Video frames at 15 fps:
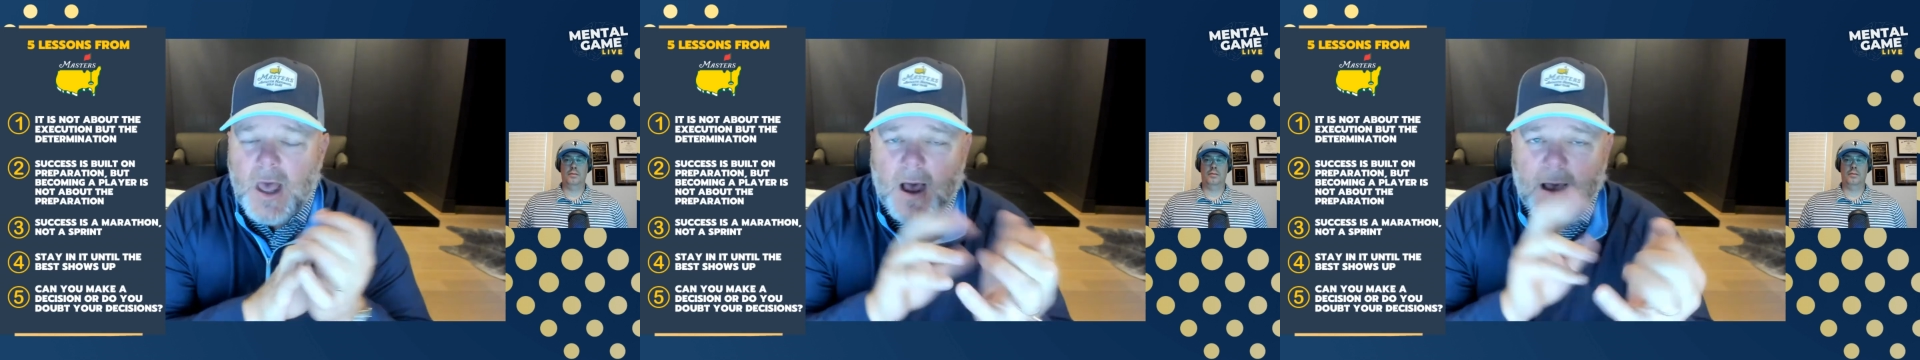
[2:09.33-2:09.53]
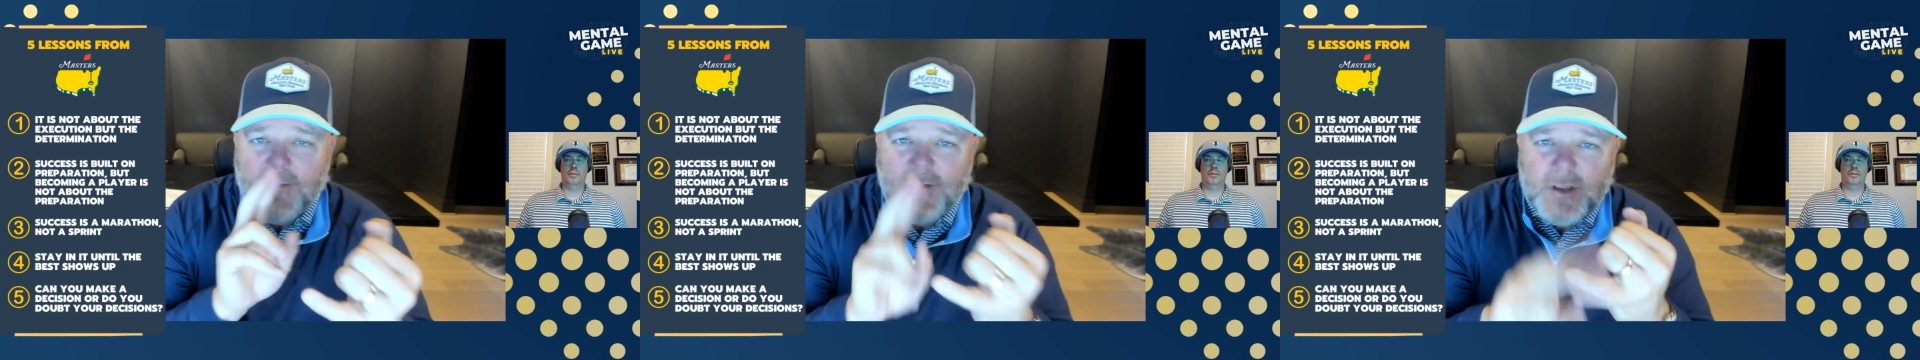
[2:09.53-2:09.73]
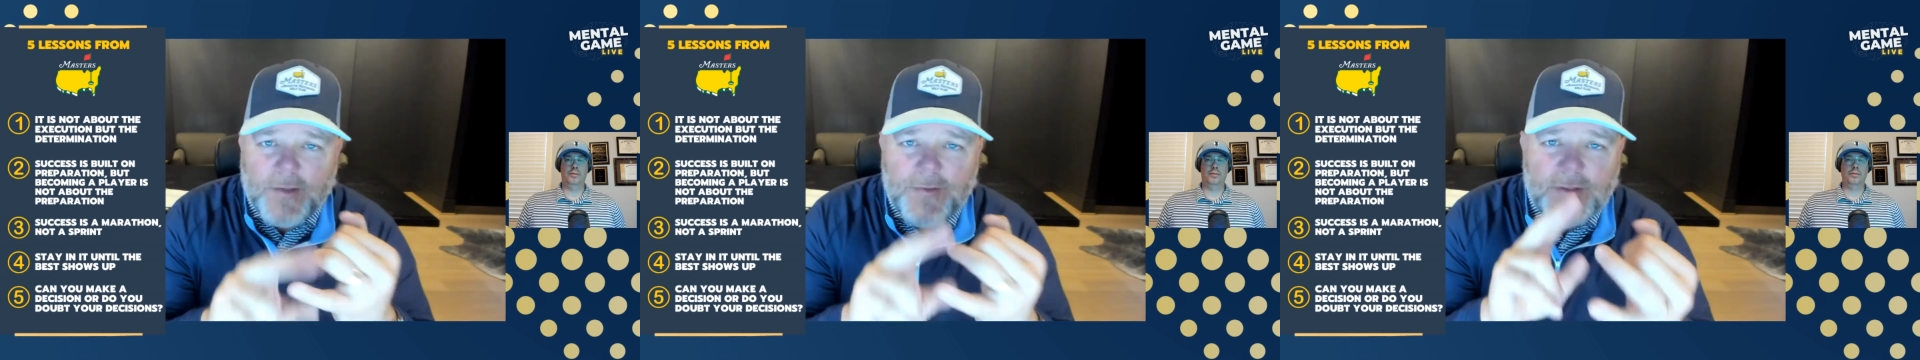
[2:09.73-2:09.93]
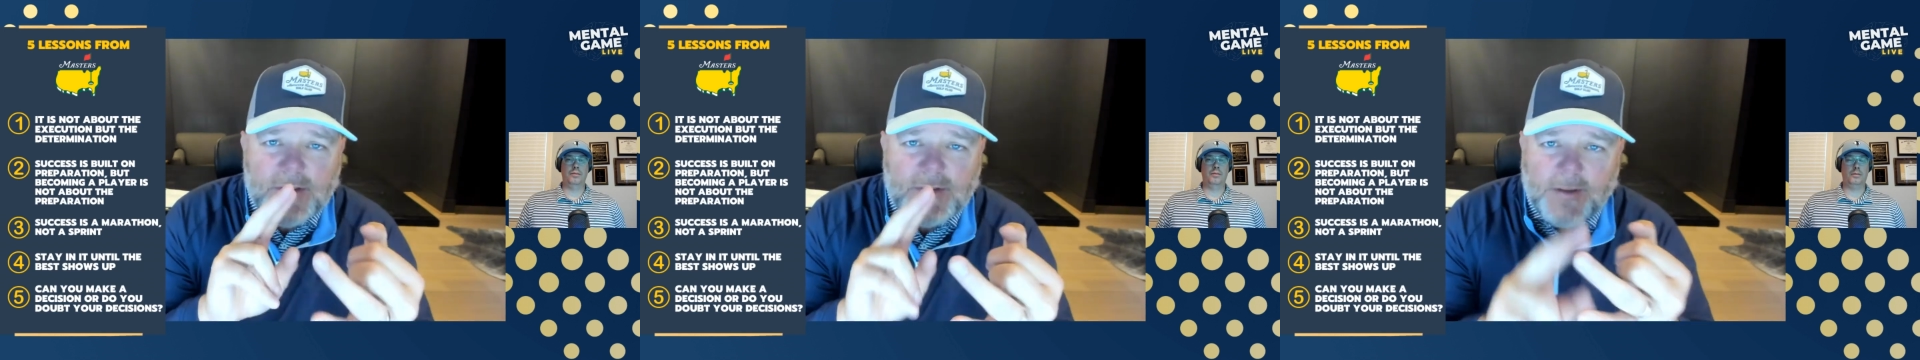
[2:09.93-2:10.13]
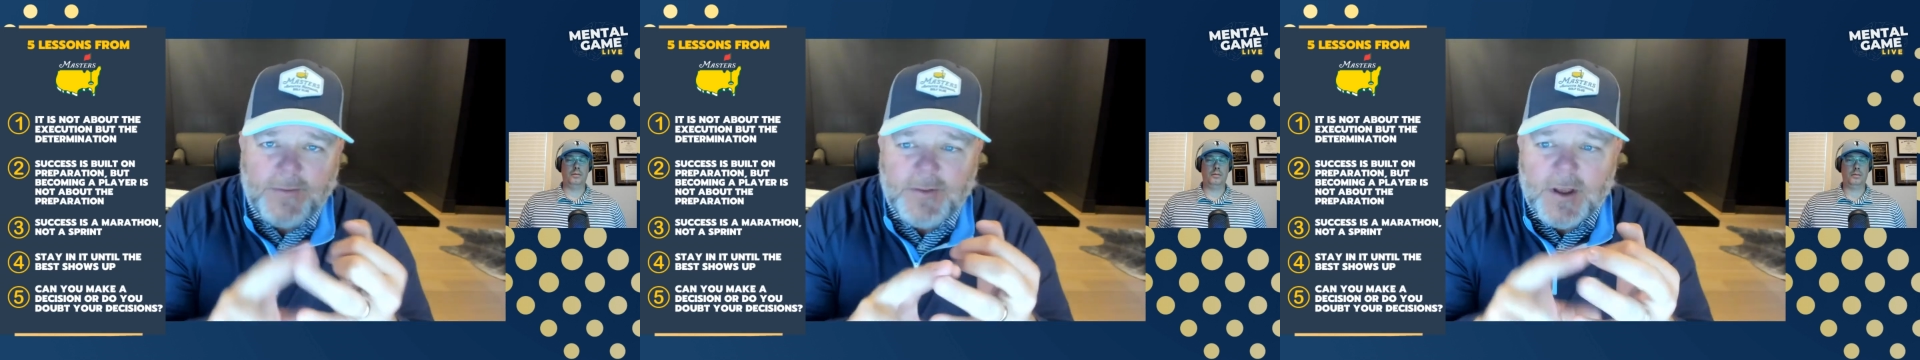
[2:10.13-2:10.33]
I've done
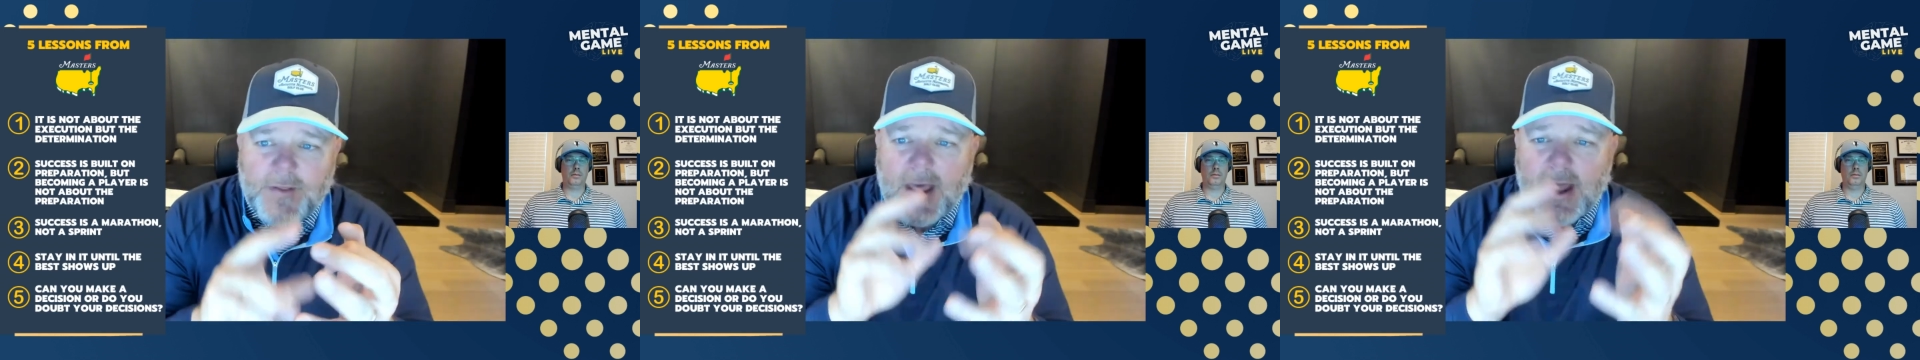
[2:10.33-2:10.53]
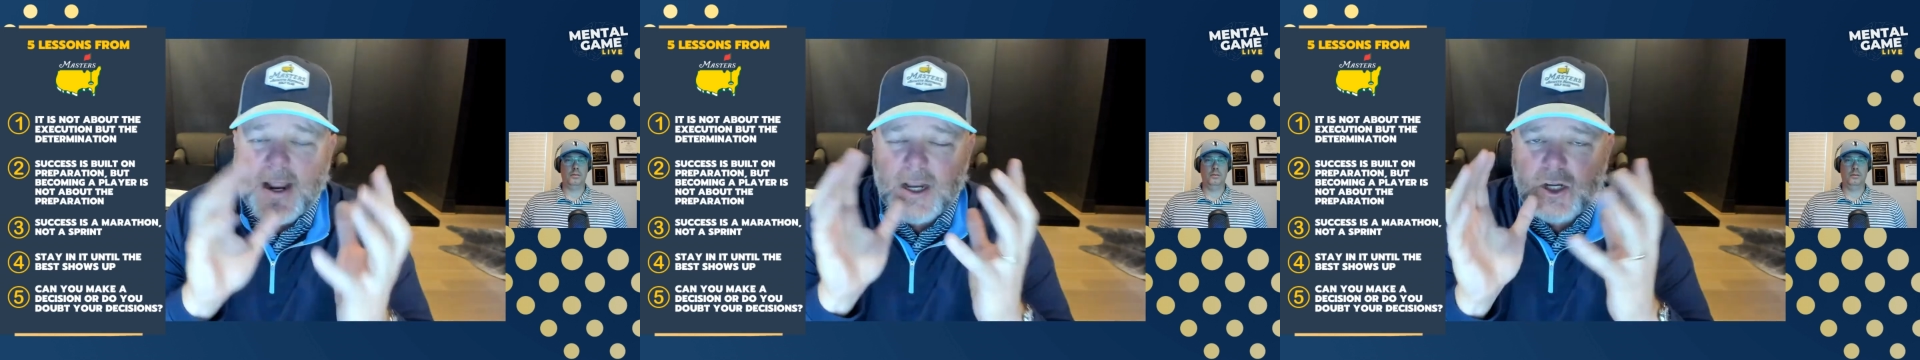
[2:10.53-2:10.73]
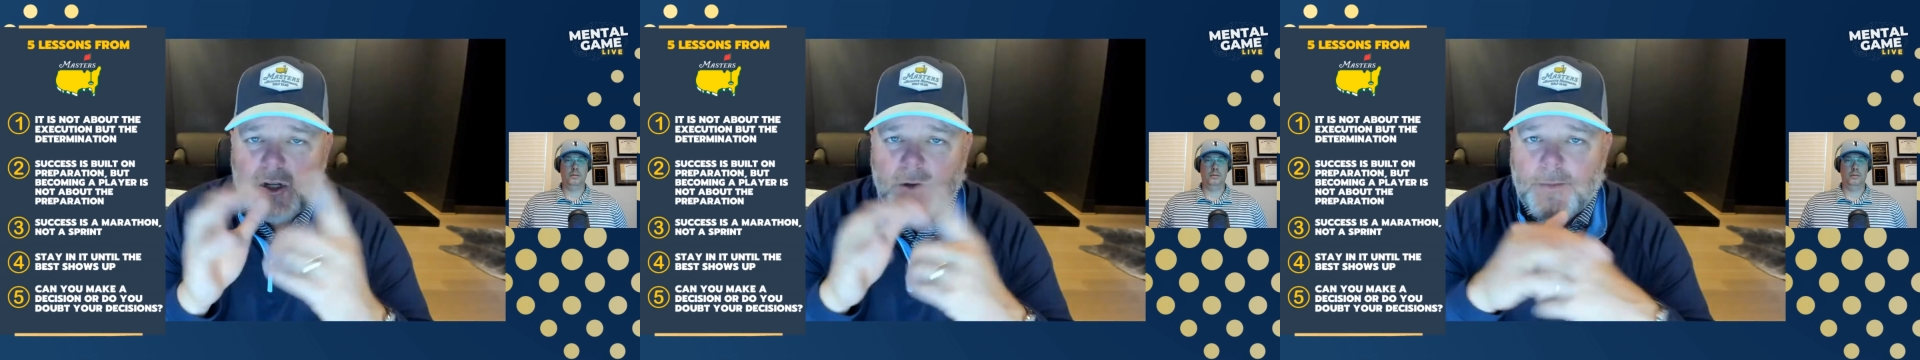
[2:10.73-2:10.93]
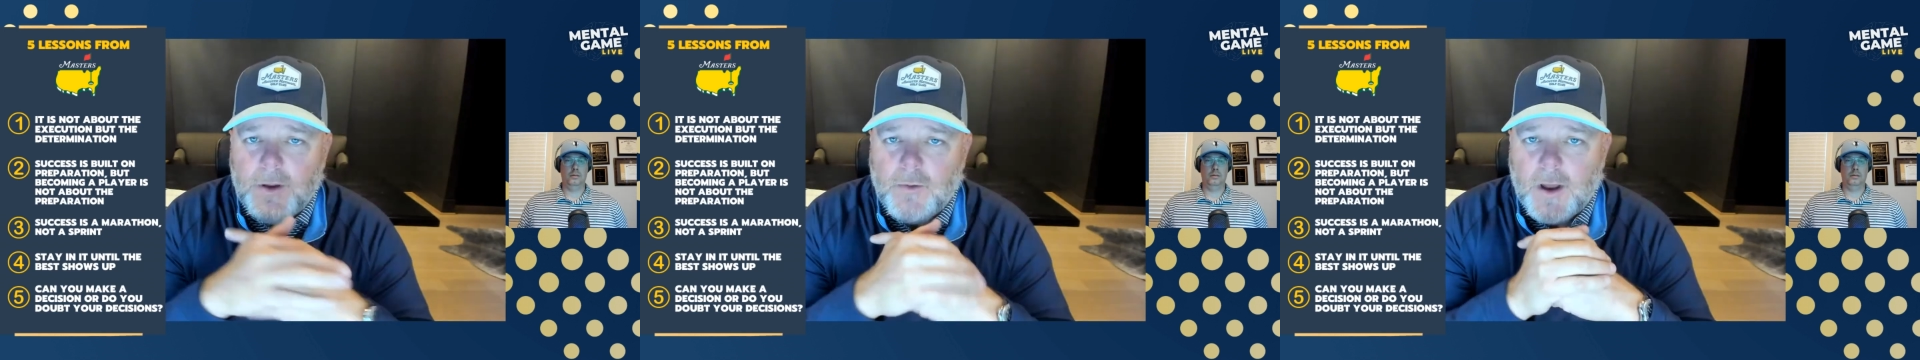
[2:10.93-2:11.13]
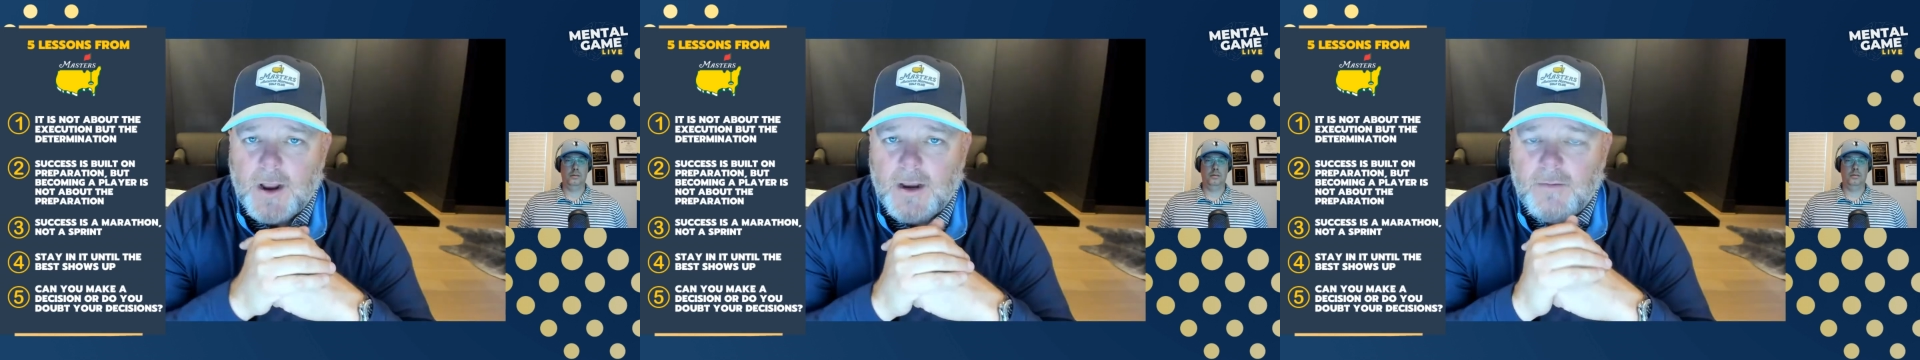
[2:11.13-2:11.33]
this. I've done that. I should be
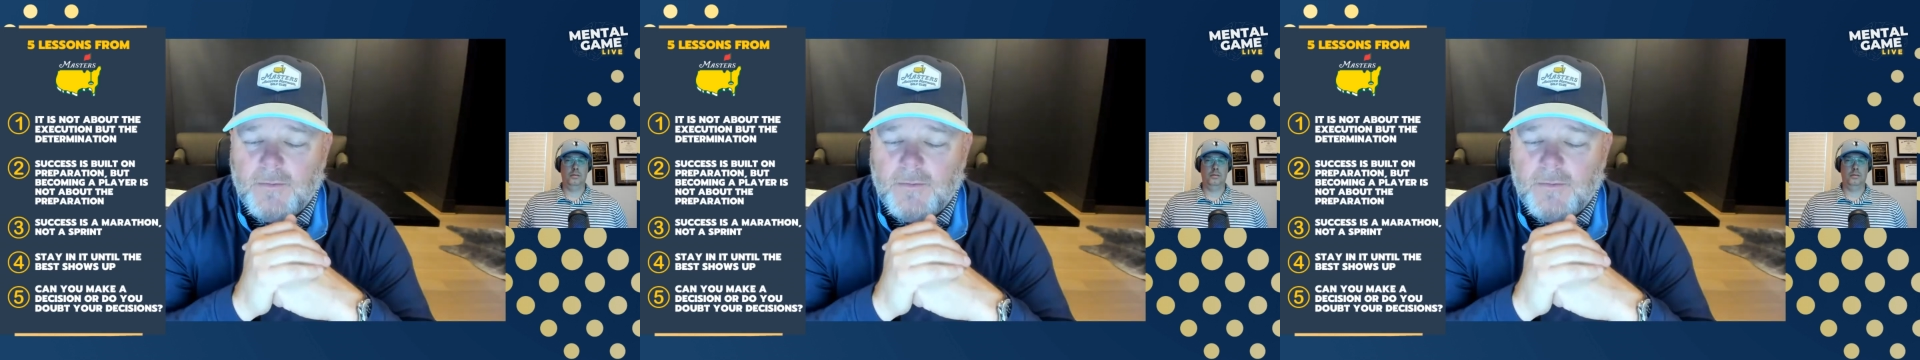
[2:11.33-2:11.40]
ready